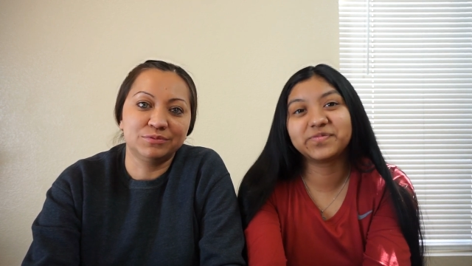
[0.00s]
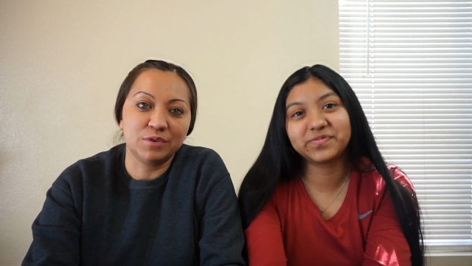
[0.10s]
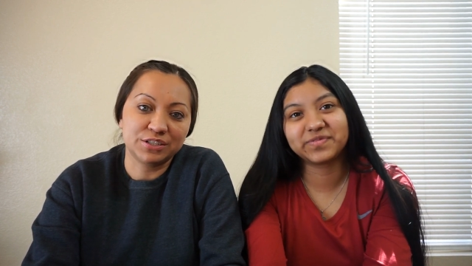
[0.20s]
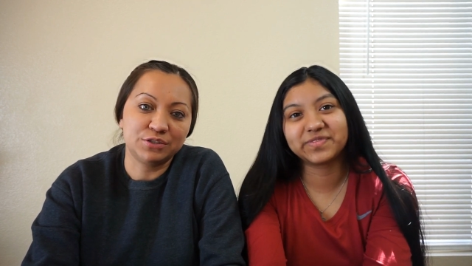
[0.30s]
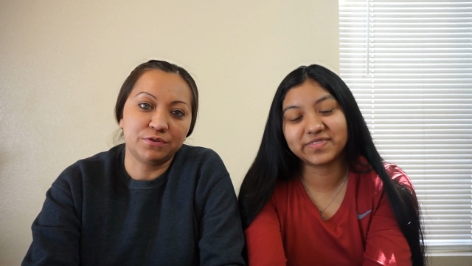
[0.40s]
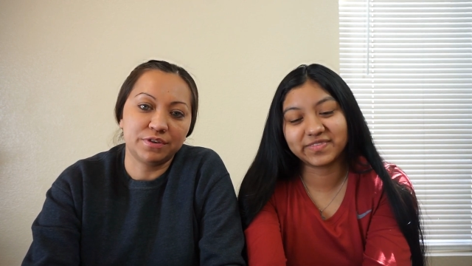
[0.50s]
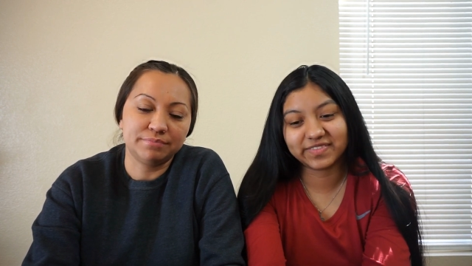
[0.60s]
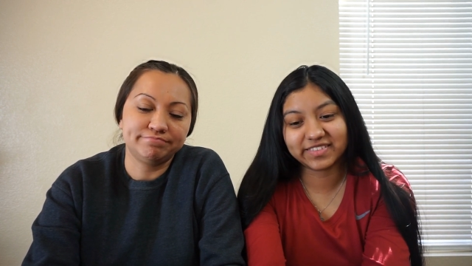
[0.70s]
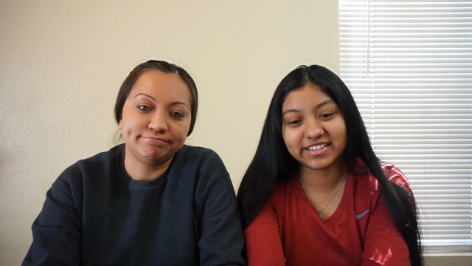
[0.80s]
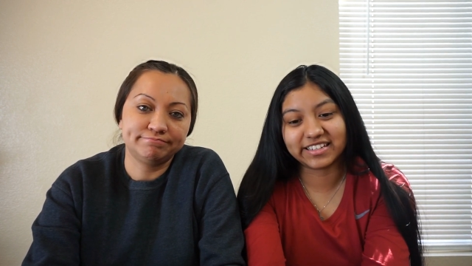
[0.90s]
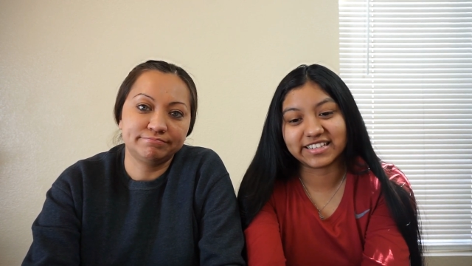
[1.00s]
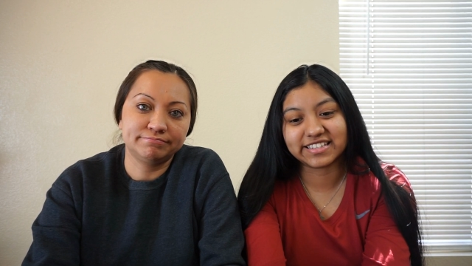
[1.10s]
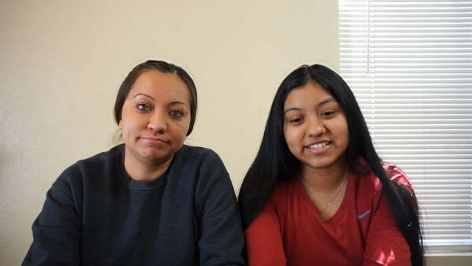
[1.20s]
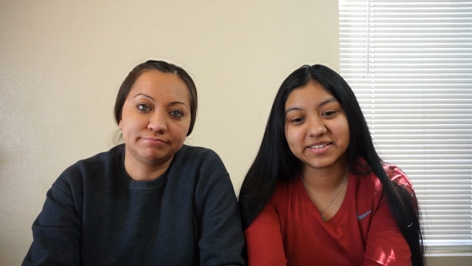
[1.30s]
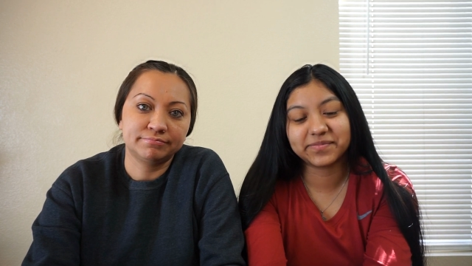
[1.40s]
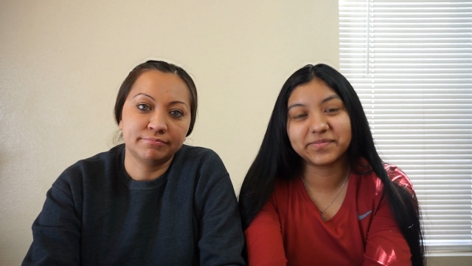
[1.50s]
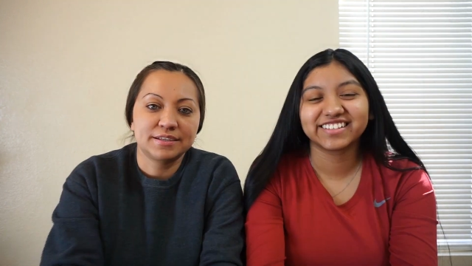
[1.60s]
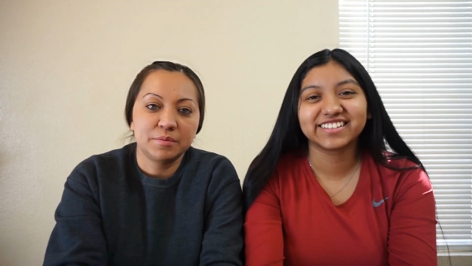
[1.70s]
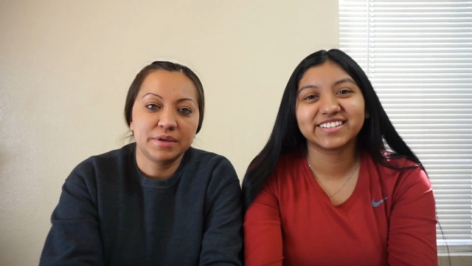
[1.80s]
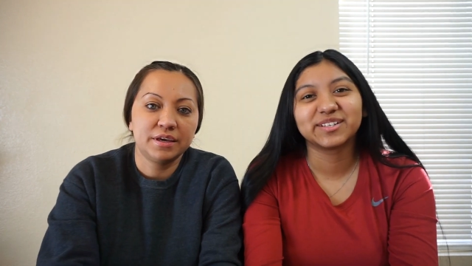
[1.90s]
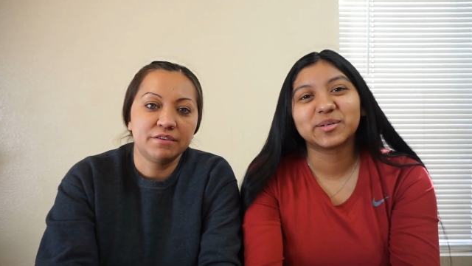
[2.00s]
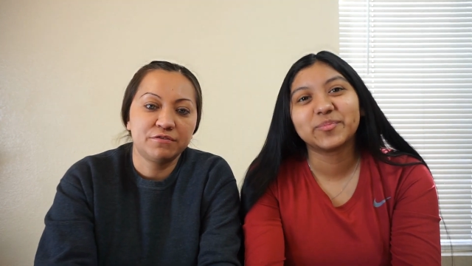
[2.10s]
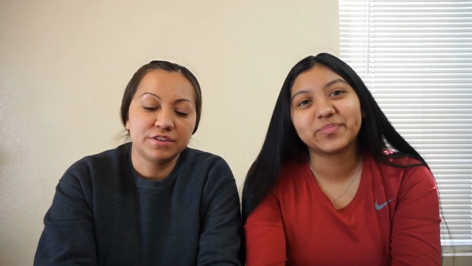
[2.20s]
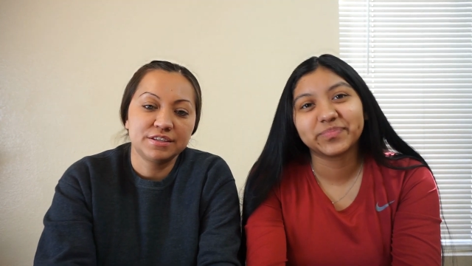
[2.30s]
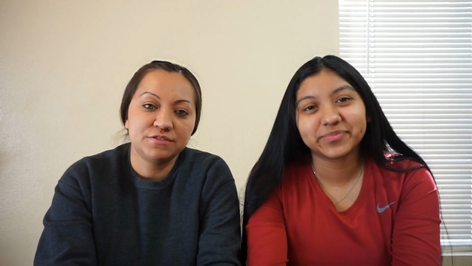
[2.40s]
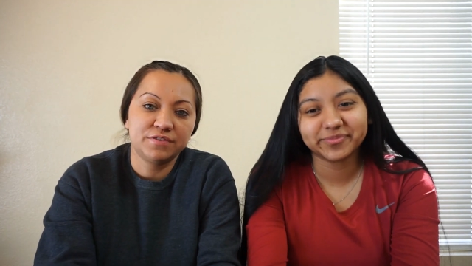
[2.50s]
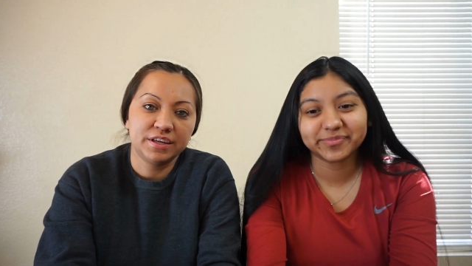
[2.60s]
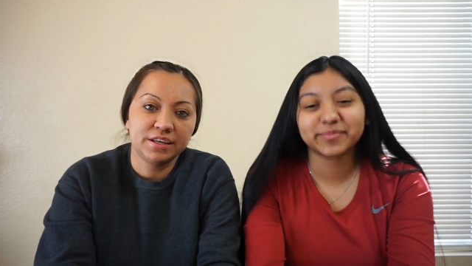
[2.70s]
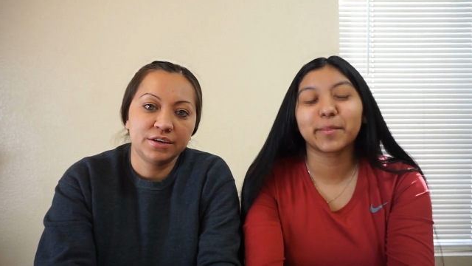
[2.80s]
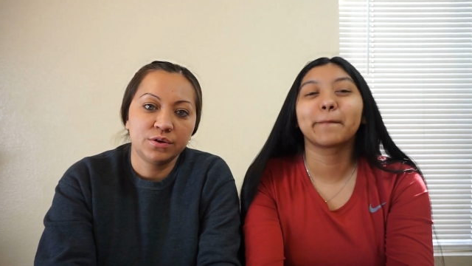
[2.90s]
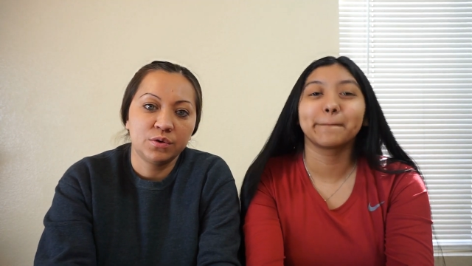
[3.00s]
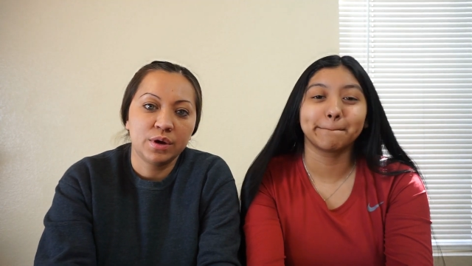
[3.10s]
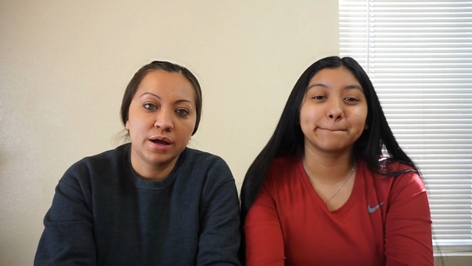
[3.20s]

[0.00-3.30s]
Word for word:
Speaker 1: watching over them. Yes. That's gonna be it for this video.